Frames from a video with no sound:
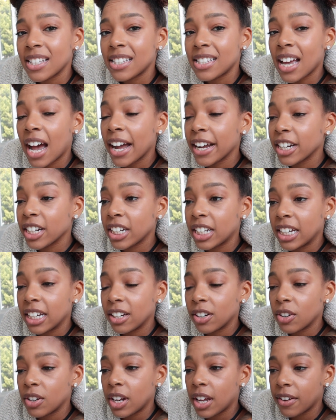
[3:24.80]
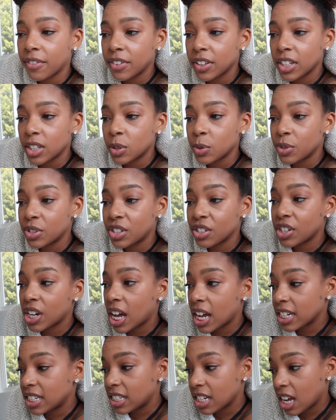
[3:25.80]
Tiger King on Netflix. We're still
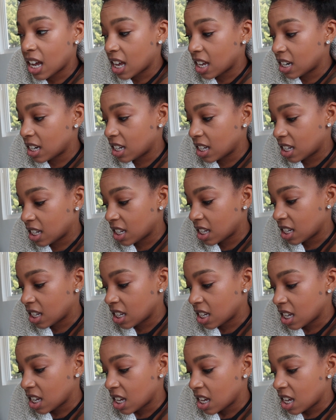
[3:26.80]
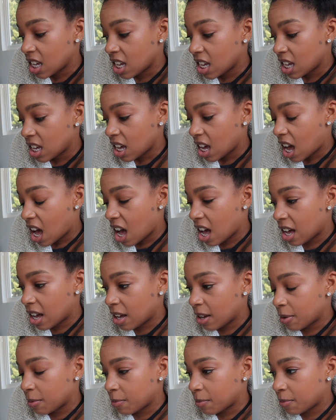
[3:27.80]
not done.
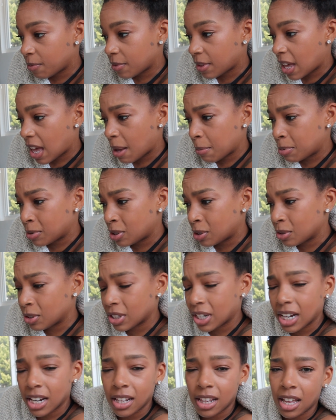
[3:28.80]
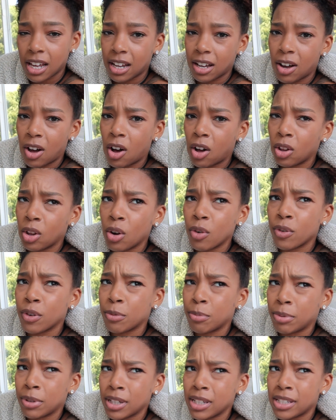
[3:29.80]
The episodes are kind of like all over
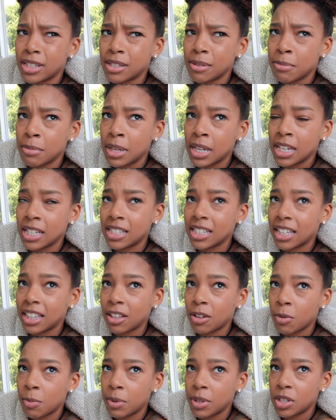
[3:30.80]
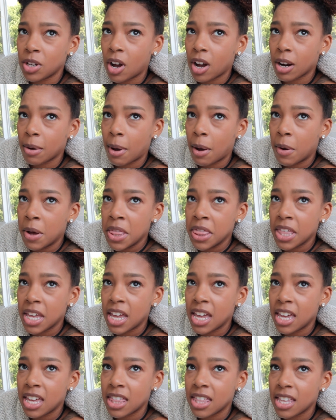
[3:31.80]
the place to me. It's like they'll be talking about one
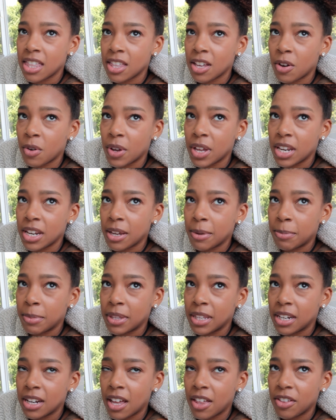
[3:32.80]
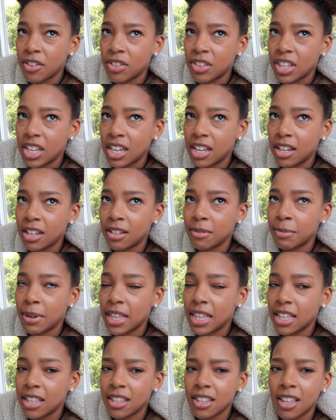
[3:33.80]
thing and then they'll end up in another thing
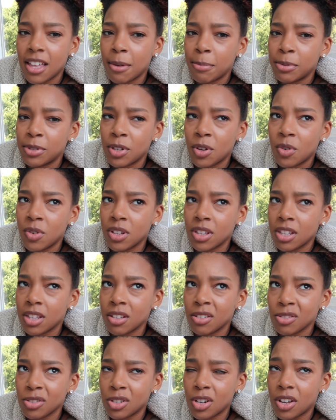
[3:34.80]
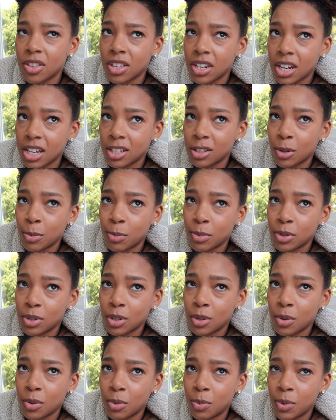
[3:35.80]
by the end of the episode, and then they'll start the next
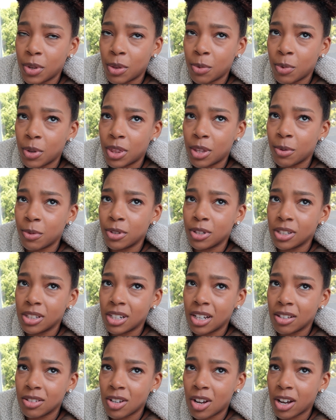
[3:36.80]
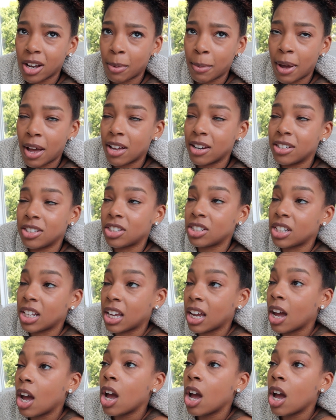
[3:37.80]
episode with what they were just now talking about, and it's just like,